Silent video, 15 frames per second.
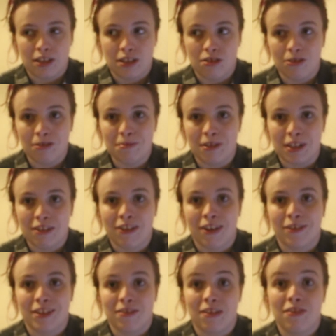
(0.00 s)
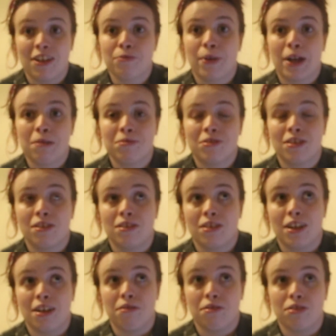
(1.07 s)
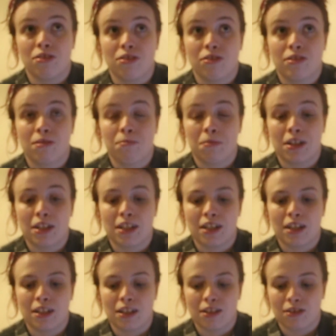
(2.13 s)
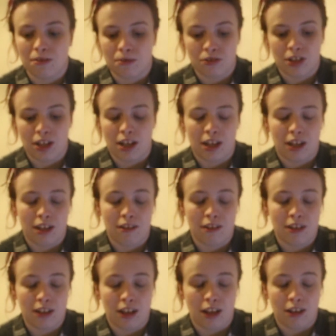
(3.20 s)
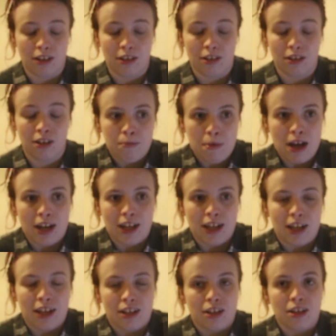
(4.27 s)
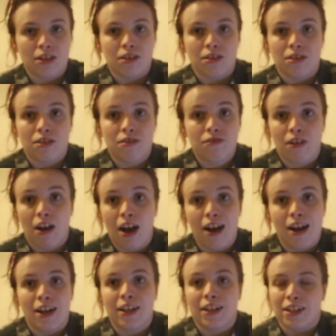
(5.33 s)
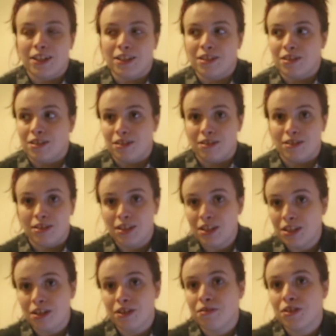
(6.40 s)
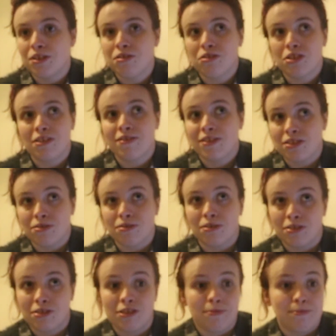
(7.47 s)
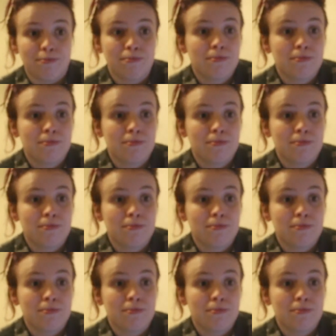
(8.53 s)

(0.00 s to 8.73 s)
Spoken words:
Normally, if I was having a flashback episode, I would just completely dissociate and panic and cry and, you know, usually resort to